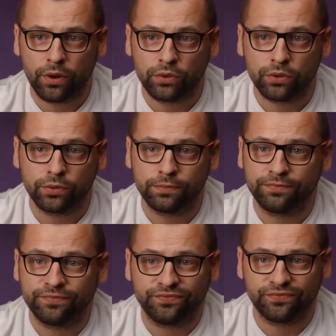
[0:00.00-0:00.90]
to,
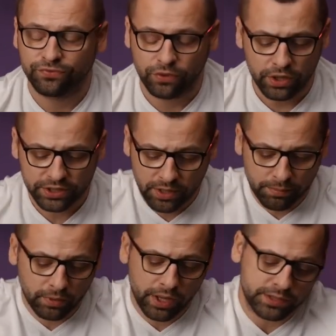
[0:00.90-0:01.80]
for
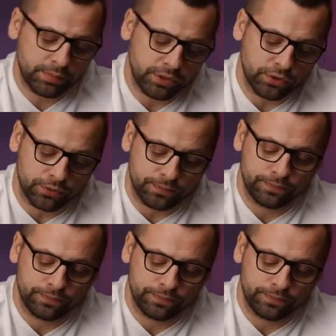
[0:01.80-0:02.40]
example, ISP2.